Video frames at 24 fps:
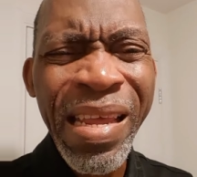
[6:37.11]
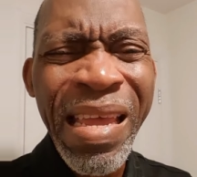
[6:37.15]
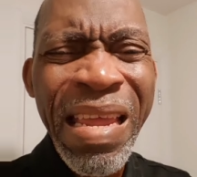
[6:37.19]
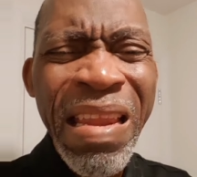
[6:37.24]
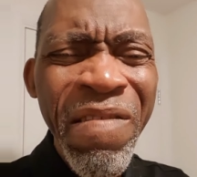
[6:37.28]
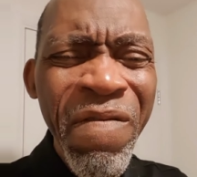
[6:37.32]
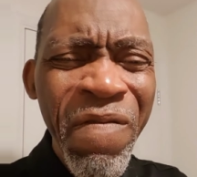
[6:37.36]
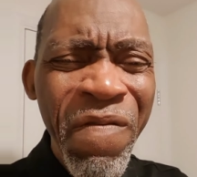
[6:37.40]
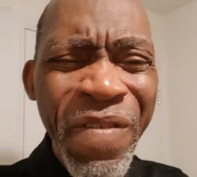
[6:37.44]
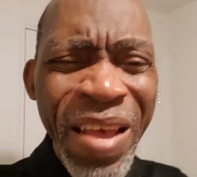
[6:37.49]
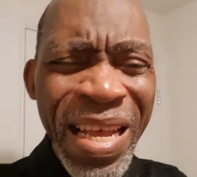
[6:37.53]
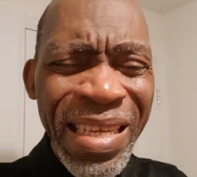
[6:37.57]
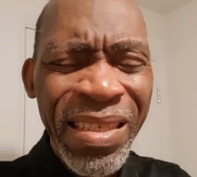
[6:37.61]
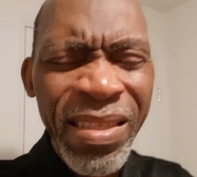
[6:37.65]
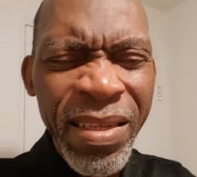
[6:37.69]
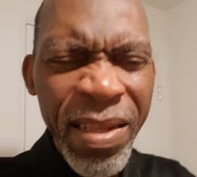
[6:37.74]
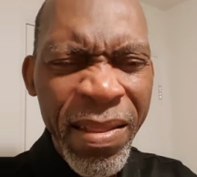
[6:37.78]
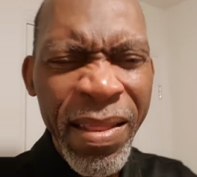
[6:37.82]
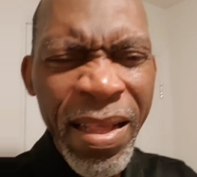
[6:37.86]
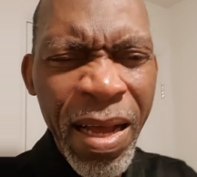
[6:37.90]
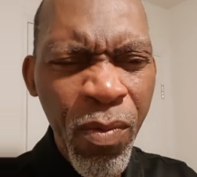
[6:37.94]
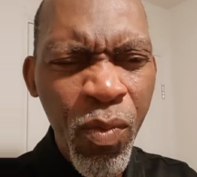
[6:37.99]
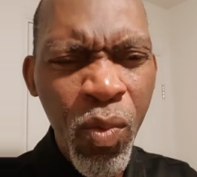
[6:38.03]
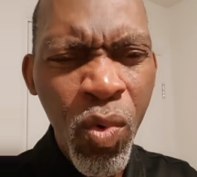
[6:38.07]
Invest
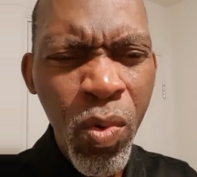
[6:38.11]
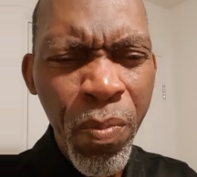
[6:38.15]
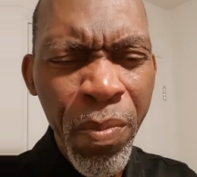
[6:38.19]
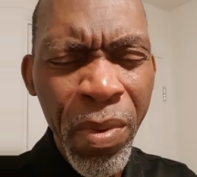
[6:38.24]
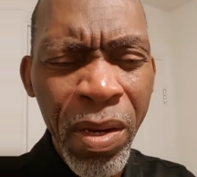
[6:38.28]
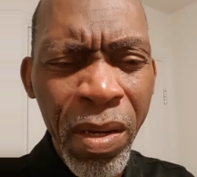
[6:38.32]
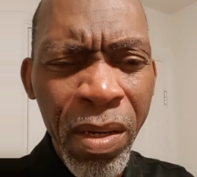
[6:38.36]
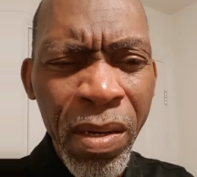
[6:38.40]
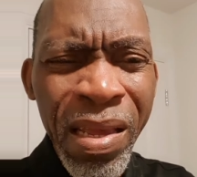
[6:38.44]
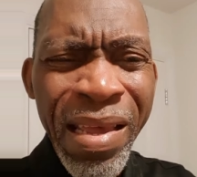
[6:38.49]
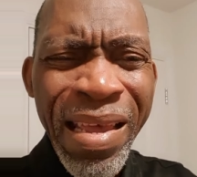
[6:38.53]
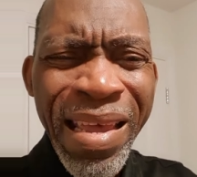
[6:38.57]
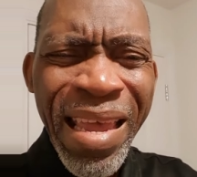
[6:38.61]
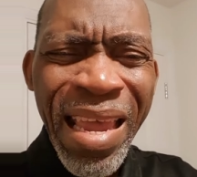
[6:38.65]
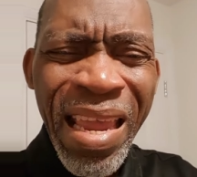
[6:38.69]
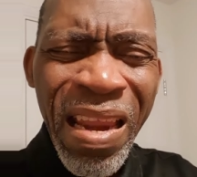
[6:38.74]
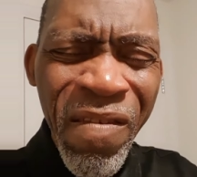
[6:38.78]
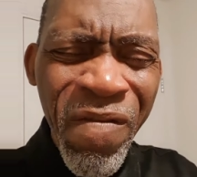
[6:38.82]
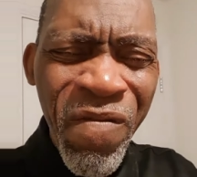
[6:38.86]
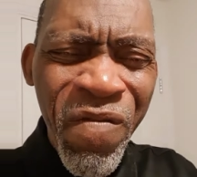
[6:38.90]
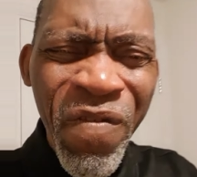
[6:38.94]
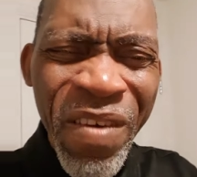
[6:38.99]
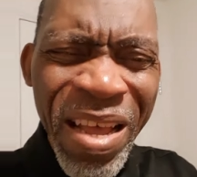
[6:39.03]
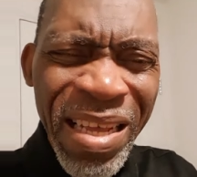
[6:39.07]
in that woman.
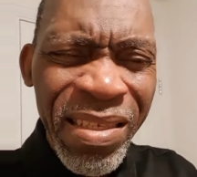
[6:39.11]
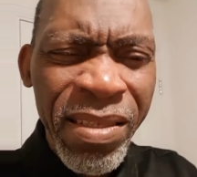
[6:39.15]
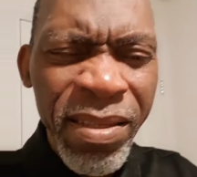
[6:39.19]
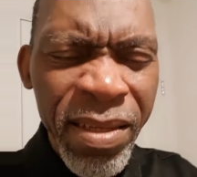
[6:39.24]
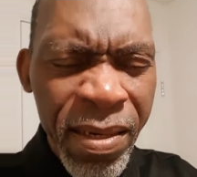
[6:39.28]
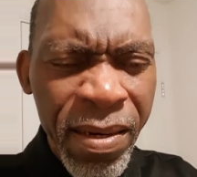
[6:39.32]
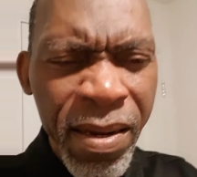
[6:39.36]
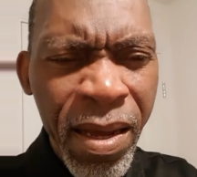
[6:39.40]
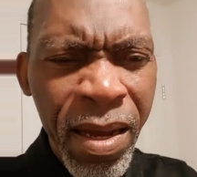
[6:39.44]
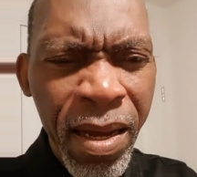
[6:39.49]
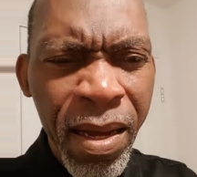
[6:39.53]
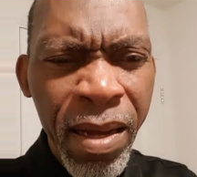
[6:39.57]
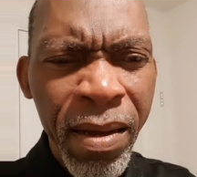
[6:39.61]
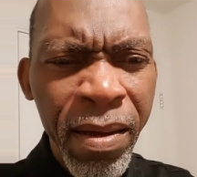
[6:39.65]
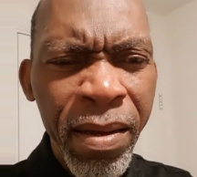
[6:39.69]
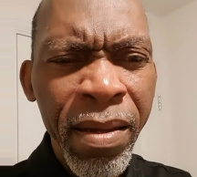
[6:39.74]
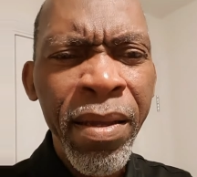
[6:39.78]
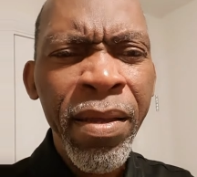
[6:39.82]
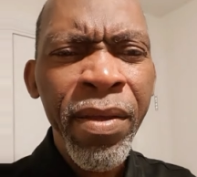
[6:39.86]
Invest in her.